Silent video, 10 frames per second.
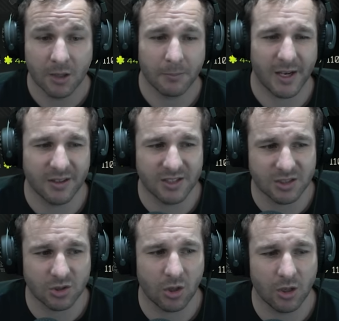making this
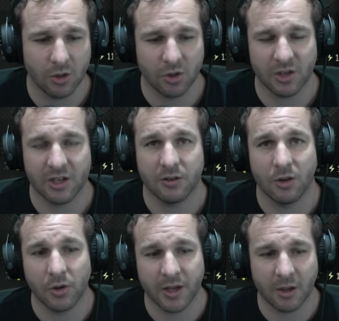entire
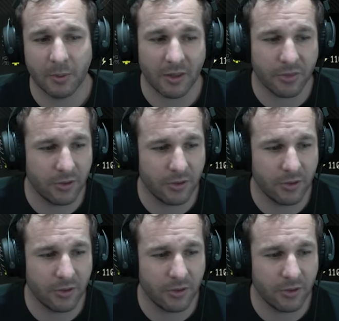loadout about